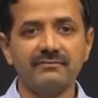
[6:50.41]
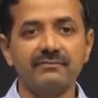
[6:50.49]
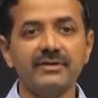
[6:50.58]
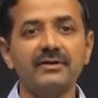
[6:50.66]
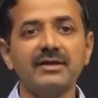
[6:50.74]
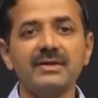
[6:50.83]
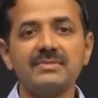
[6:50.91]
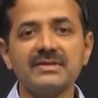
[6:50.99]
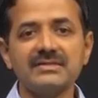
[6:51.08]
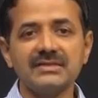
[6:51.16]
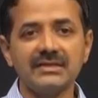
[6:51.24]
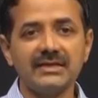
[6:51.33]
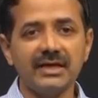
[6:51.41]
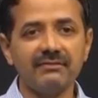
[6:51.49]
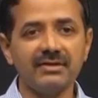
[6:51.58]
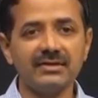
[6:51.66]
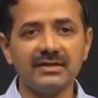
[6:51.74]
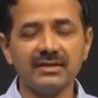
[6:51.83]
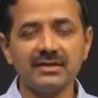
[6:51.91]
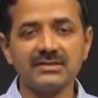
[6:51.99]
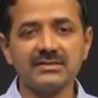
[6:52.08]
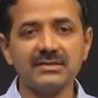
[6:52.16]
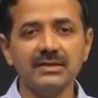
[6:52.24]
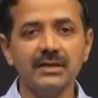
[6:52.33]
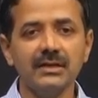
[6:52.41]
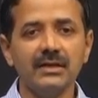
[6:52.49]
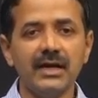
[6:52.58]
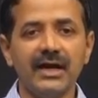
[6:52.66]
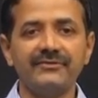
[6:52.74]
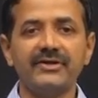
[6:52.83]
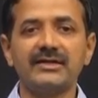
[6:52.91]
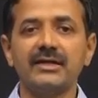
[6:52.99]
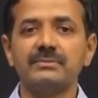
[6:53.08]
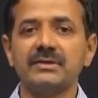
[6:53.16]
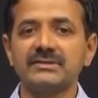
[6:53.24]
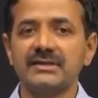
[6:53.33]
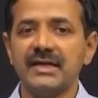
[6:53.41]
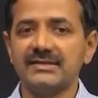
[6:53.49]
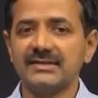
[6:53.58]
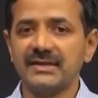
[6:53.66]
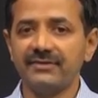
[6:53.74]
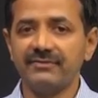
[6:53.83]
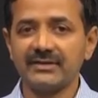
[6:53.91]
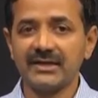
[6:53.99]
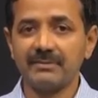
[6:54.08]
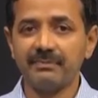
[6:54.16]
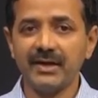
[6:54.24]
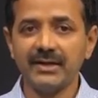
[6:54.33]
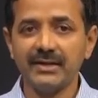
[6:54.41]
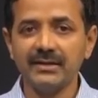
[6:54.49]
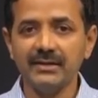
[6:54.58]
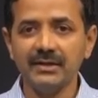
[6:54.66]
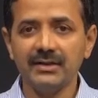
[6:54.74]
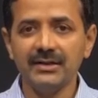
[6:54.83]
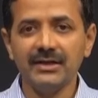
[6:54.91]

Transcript: Phenotype is seen in every generation, affected person has an affected parent.